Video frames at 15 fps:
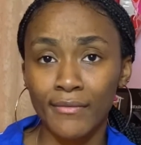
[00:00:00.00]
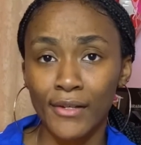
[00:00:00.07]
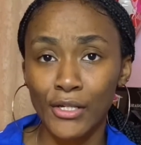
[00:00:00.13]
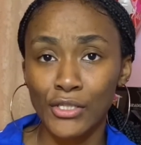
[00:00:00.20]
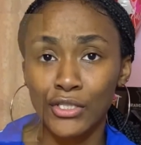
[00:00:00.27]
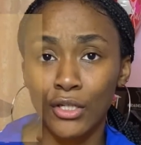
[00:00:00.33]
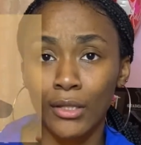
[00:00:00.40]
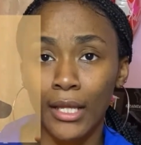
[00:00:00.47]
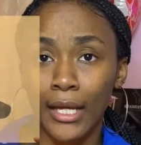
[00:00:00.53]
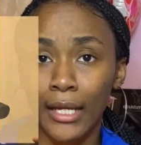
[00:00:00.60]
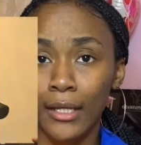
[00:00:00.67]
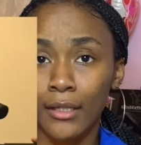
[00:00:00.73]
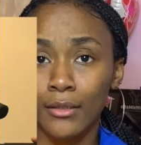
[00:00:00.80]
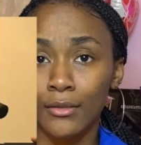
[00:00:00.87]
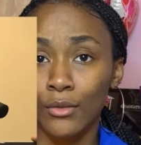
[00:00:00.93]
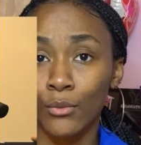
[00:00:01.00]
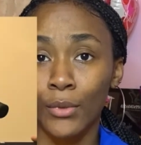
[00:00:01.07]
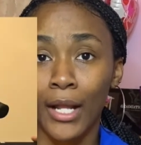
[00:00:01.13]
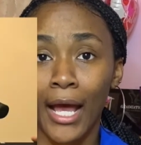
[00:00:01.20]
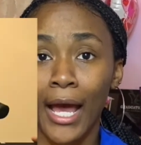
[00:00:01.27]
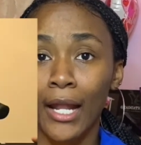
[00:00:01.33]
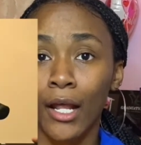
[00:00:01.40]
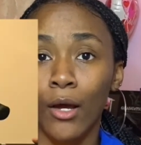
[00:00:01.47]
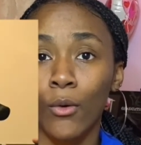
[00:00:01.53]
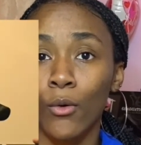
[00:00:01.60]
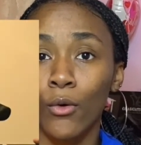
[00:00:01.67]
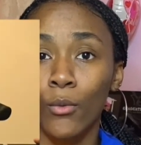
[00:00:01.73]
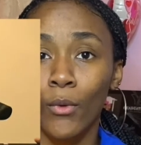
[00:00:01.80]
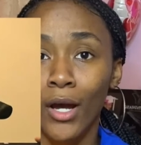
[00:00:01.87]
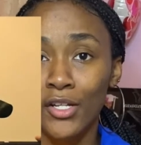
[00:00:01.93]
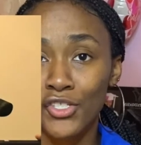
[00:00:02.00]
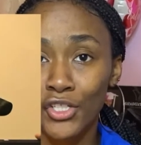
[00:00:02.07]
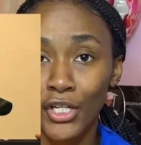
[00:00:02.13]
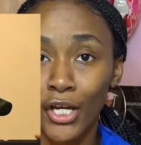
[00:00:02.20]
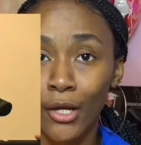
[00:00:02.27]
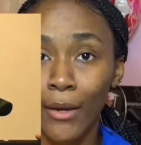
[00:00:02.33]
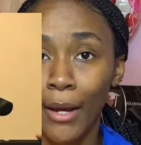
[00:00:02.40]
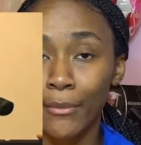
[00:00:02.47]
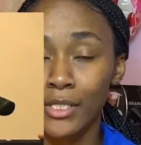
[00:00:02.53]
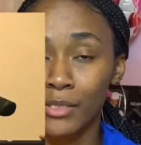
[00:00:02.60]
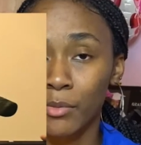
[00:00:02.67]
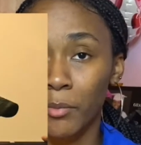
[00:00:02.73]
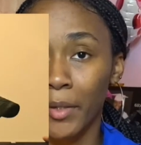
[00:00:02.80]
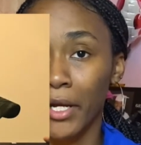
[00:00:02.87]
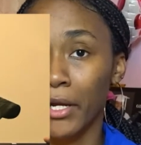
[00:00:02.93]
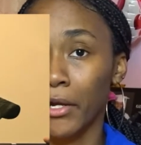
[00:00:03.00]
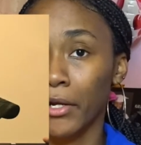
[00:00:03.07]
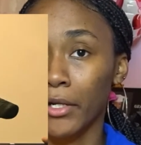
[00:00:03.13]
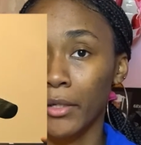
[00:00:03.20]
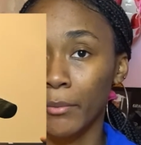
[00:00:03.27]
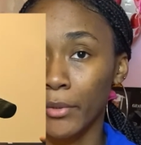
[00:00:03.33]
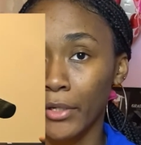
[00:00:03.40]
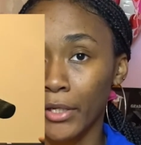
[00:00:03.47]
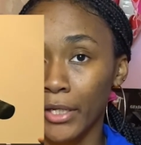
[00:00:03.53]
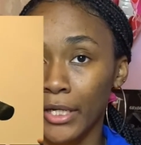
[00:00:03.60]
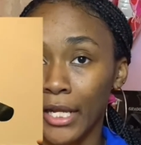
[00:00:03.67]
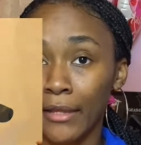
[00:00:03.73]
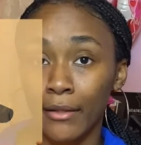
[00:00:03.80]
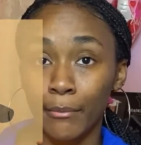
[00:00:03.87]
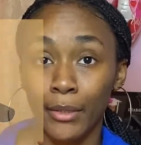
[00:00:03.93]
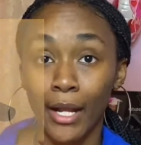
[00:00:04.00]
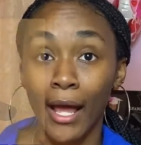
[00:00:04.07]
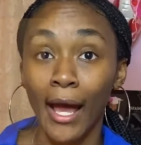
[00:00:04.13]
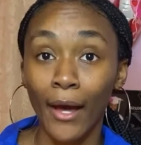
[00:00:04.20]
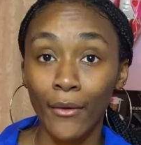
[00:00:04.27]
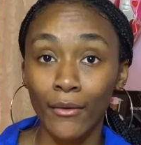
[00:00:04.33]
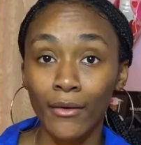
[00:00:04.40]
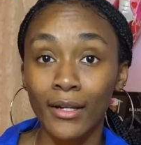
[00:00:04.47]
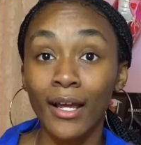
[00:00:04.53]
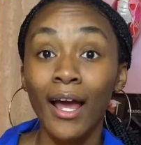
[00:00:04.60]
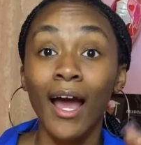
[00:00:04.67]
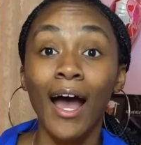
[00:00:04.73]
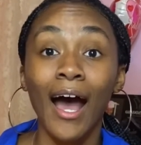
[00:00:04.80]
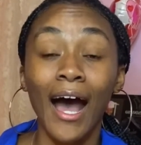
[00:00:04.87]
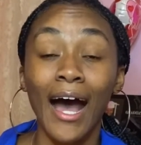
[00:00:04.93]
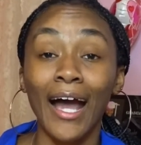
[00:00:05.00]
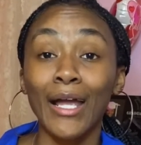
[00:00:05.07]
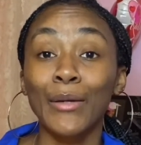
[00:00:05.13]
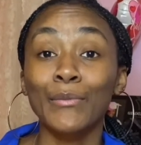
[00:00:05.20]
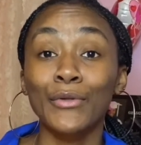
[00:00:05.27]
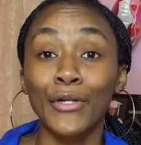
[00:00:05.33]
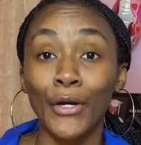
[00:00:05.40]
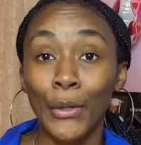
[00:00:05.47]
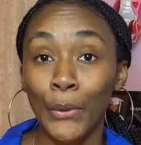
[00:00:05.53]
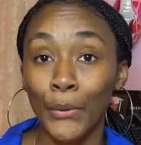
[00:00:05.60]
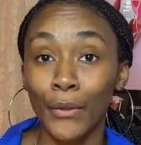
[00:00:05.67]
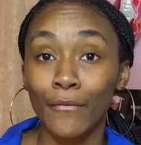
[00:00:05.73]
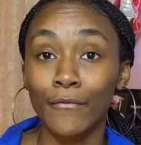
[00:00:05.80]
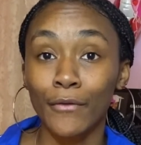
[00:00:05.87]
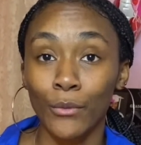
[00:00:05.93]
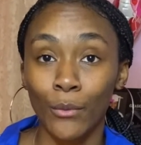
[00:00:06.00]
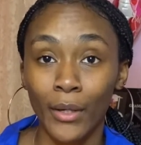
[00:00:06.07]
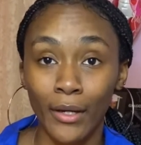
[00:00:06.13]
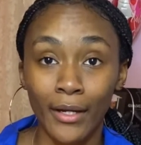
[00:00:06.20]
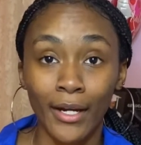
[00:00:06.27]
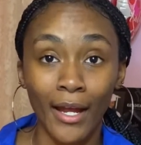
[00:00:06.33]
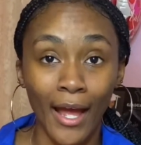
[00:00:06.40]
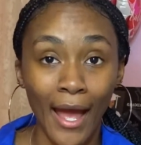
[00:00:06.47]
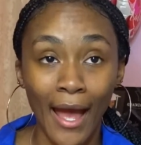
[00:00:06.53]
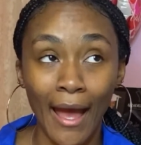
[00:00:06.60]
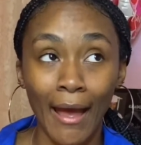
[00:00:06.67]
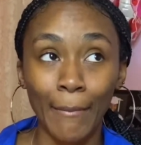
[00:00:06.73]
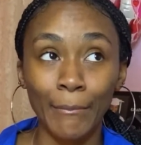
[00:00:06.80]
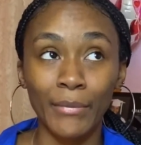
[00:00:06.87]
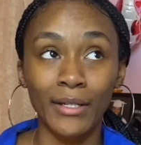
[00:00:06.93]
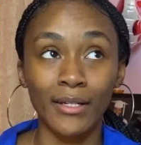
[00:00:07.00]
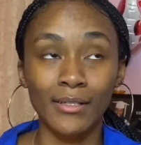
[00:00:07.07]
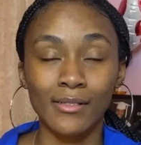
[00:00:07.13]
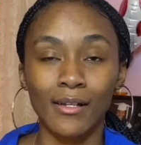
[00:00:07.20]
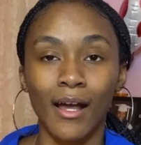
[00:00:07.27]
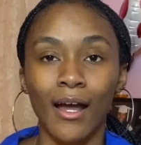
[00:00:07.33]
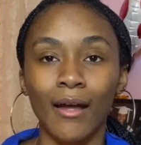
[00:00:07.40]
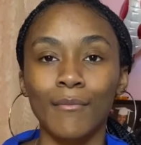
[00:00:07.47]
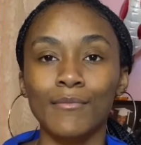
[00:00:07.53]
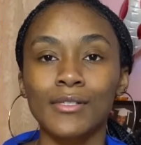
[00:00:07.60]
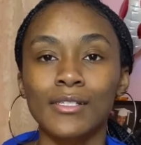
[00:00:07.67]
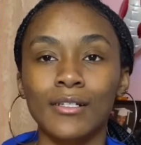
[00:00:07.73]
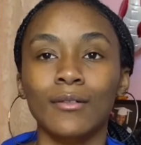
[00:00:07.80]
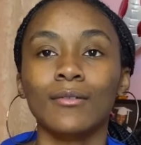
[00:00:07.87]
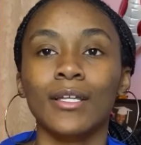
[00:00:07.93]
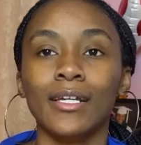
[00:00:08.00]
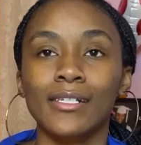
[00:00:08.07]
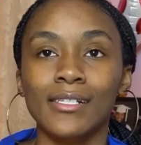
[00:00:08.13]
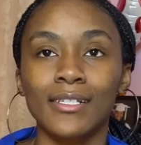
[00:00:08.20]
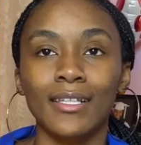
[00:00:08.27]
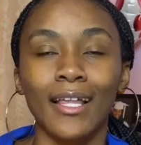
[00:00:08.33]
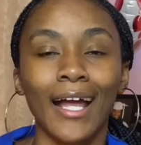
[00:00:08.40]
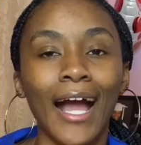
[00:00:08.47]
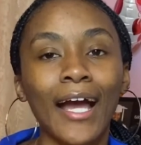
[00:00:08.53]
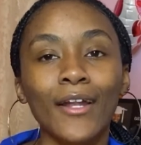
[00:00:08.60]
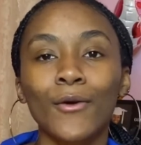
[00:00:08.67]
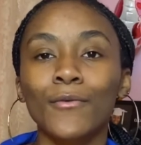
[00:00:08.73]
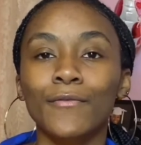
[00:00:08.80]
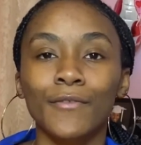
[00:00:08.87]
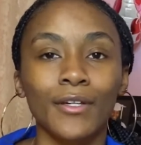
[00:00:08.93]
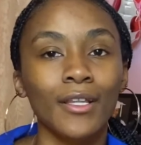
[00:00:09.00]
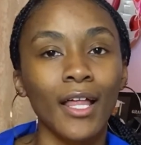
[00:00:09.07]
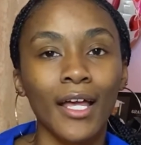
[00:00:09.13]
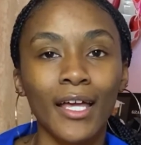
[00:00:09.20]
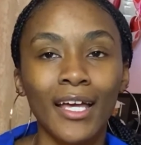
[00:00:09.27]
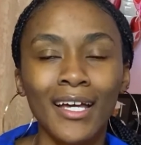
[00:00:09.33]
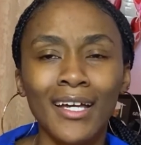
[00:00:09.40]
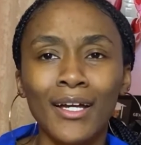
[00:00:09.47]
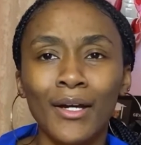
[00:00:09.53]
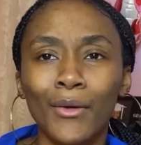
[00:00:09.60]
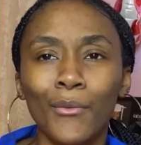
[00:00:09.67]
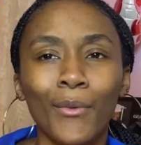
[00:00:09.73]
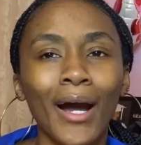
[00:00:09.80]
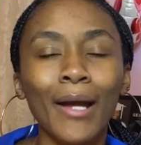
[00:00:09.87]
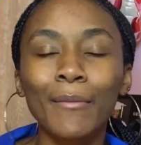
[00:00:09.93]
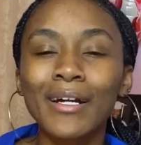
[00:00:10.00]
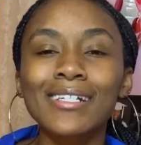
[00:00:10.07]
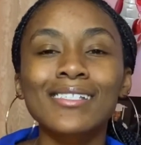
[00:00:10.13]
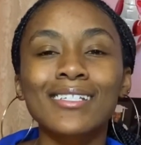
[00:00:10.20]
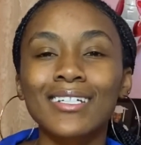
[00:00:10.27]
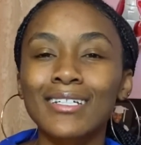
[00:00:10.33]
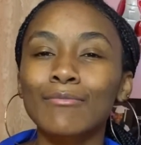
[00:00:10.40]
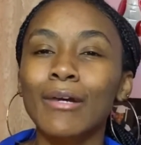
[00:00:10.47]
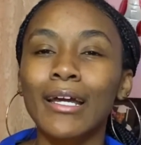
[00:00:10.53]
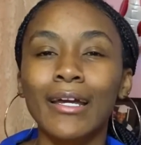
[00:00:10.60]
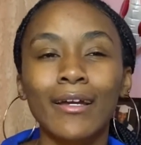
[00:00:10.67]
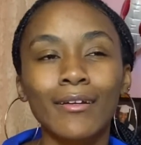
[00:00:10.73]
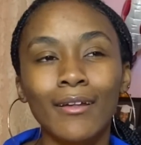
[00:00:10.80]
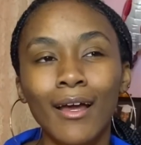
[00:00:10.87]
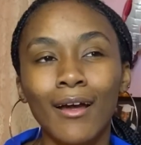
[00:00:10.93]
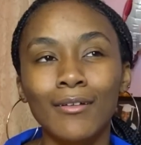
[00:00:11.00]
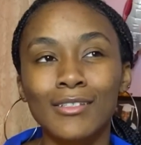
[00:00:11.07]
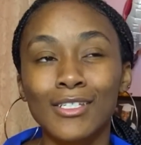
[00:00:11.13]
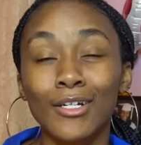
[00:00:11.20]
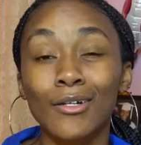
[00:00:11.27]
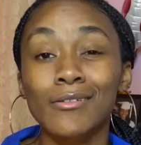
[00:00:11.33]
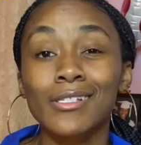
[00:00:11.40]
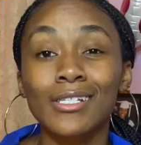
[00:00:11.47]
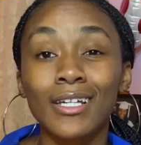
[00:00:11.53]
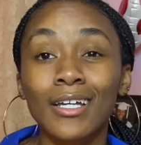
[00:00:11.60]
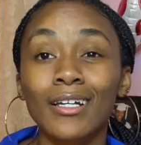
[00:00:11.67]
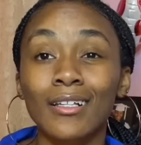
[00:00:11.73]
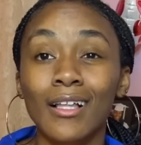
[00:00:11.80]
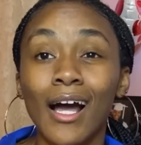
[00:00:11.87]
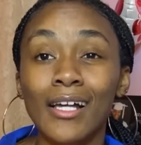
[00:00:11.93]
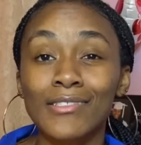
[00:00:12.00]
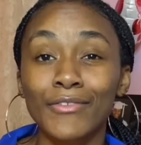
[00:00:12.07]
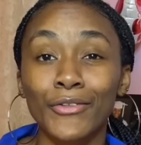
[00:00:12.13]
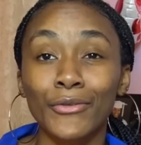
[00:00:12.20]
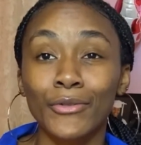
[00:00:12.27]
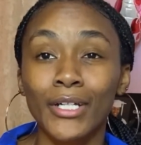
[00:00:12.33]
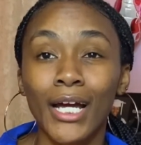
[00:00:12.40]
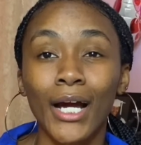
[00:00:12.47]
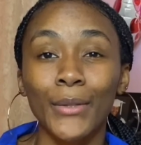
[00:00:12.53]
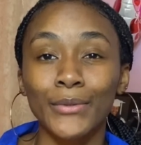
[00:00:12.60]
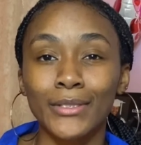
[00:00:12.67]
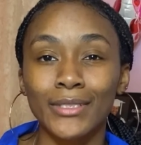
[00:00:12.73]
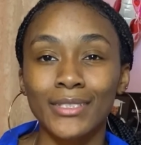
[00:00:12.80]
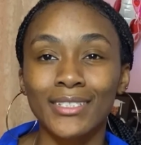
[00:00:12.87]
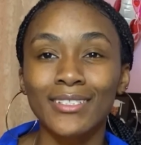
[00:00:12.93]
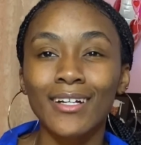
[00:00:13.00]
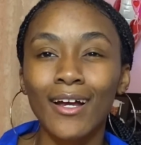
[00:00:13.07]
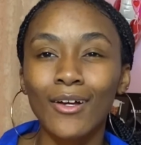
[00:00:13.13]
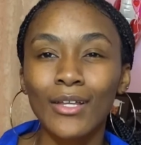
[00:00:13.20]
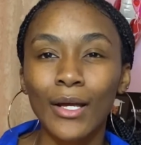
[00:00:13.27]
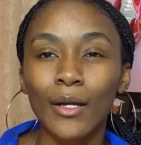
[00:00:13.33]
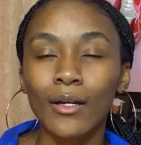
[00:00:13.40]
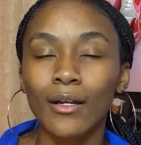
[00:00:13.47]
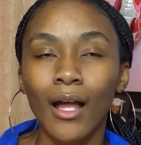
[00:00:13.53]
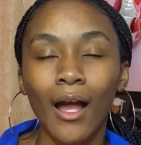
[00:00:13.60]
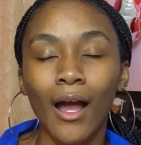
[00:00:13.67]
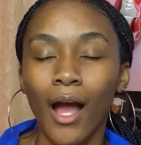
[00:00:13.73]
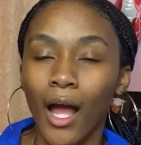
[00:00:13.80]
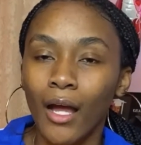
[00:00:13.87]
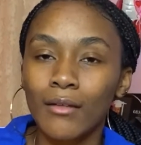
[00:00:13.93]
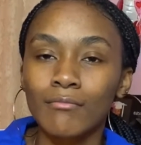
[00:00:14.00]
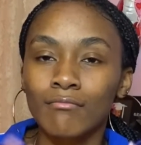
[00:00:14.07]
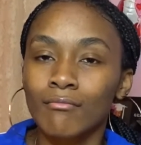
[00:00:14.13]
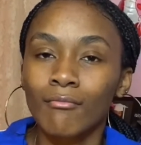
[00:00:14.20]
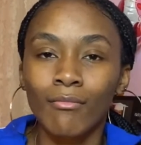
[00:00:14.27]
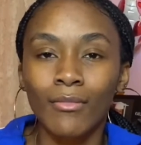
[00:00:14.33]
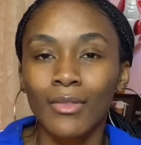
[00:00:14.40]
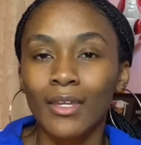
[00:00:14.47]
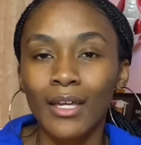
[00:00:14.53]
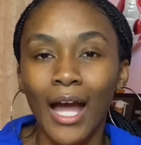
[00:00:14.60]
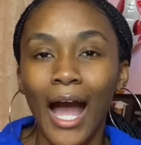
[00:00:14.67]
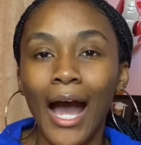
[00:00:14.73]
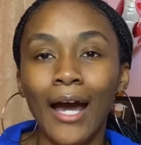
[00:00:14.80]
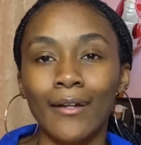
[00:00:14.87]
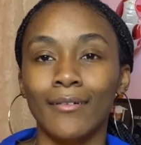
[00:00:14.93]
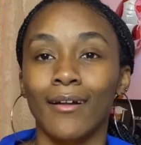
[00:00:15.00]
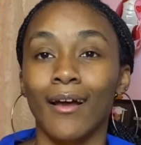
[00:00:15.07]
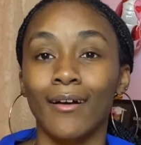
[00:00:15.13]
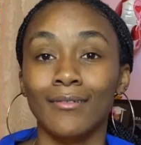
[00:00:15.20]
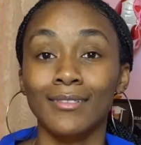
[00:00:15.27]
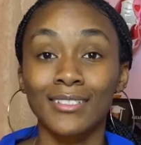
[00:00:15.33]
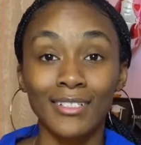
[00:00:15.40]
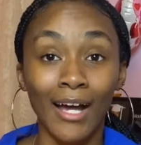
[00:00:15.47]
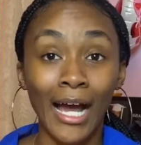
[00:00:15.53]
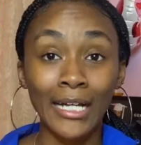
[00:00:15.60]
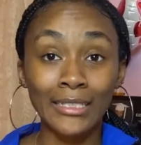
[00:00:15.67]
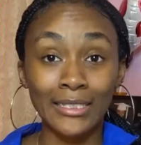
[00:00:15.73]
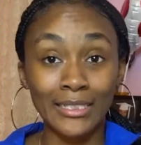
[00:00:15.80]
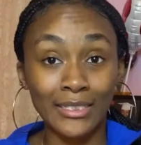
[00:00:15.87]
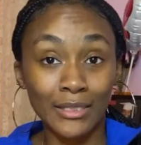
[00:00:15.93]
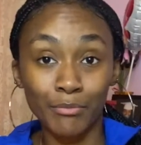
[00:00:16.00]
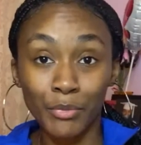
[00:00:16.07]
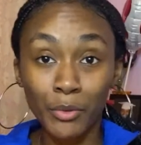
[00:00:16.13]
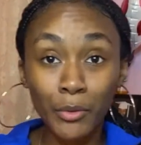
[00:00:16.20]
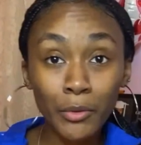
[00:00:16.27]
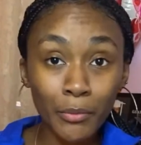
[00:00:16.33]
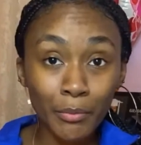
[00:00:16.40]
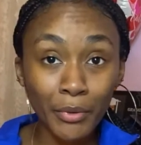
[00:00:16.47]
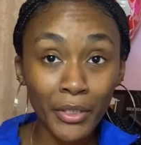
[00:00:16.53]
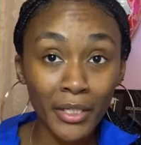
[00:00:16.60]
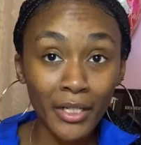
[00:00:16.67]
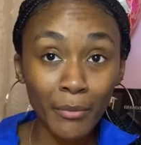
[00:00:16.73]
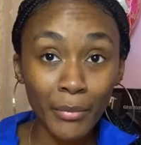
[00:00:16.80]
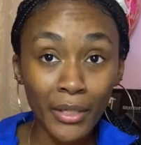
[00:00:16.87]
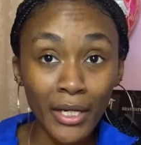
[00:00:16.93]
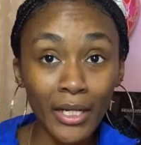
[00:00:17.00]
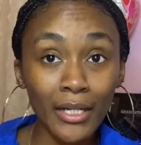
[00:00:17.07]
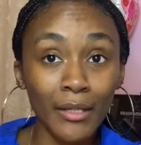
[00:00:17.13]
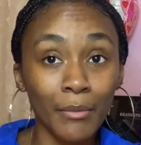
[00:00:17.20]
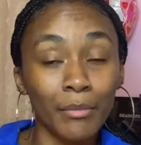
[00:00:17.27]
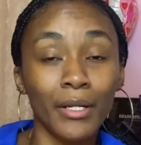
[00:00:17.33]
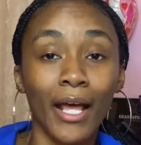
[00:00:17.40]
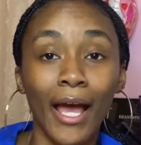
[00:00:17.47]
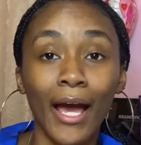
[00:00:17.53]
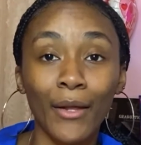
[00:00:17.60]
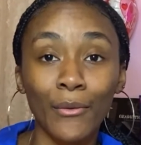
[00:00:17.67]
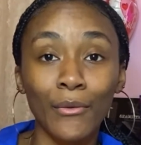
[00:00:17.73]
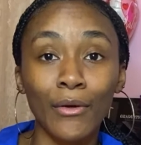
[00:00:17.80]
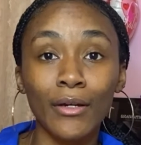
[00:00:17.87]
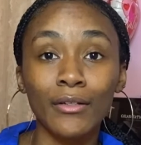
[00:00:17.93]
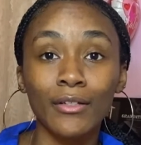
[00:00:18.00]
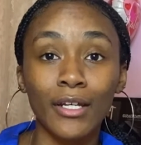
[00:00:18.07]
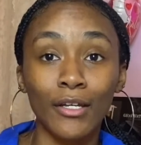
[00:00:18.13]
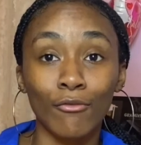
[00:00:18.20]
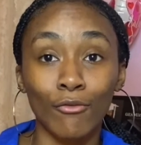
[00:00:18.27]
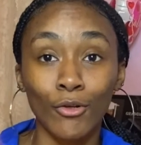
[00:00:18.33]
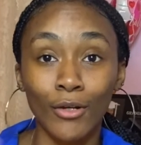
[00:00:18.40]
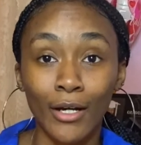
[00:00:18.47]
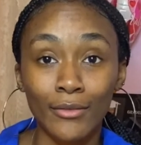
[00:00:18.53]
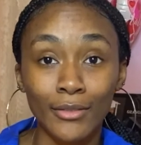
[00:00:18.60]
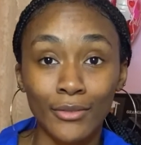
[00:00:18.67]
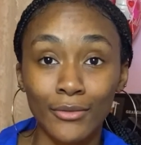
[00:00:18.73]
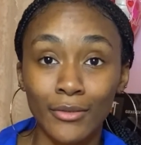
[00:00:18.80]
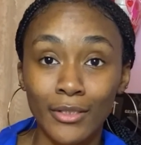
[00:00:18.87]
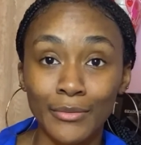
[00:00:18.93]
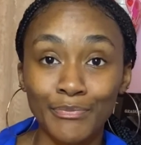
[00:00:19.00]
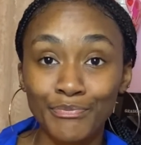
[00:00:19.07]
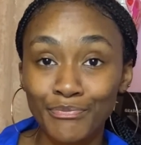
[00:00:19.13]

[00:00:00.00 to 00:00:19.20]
So like when I had an old wash and go, I would just put my hair in a bun and then put a hat on. I am known for wearing a hat because I'm so lazy. Like I don't feel like, why am I slicking my hair down to go sit in class for 3 hours? You know, like, I don't know. So I just put it in a bun, put a hat on, and roll out the door.